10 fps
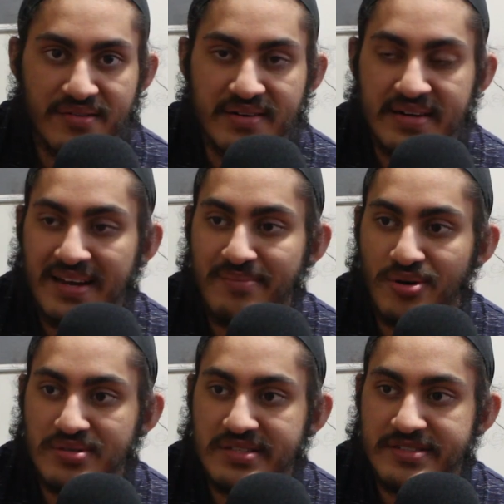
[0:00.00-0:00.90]
of the 10
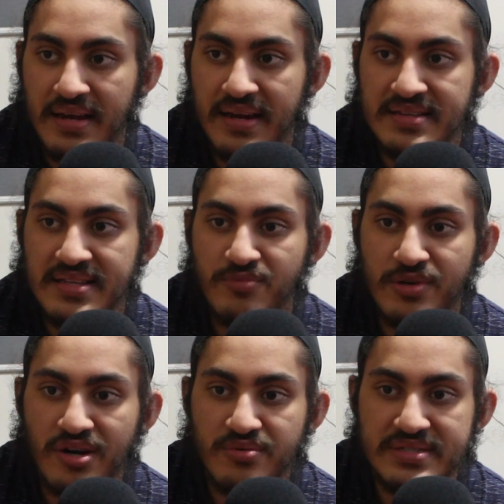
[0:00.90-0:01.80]
boxes, and I think
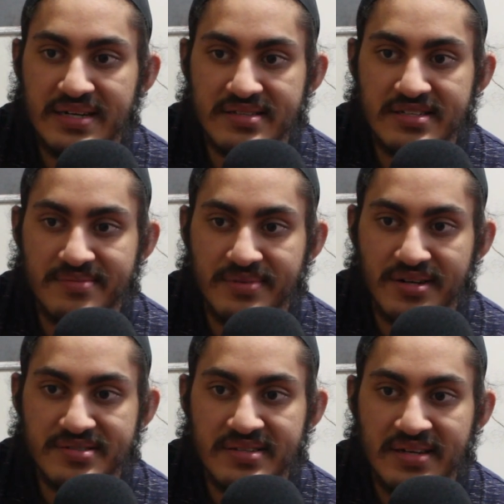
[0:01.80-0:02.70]
we got rejected
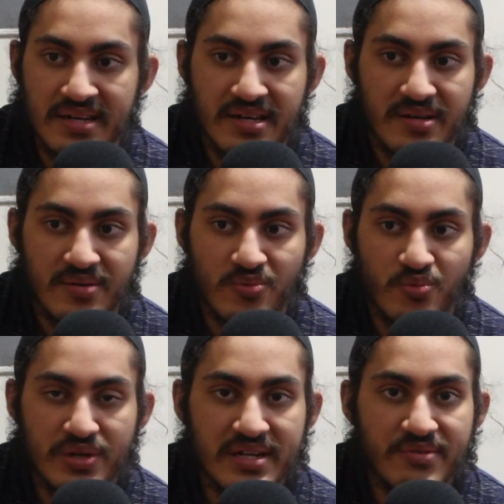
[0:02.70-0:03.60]
because
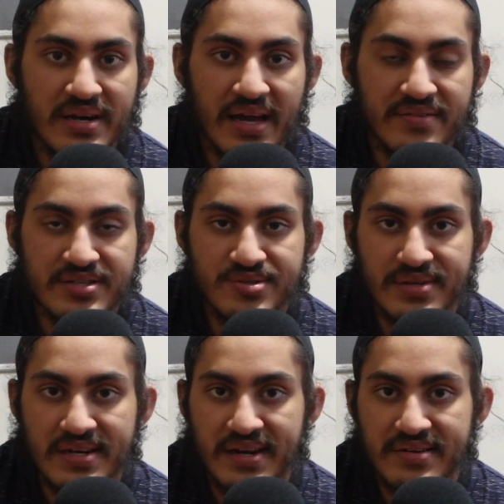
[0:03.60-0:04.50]
we didn't really have a
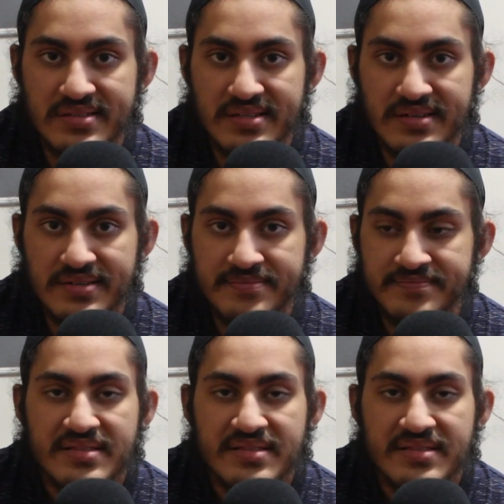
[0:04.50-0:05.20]
UK guarantor.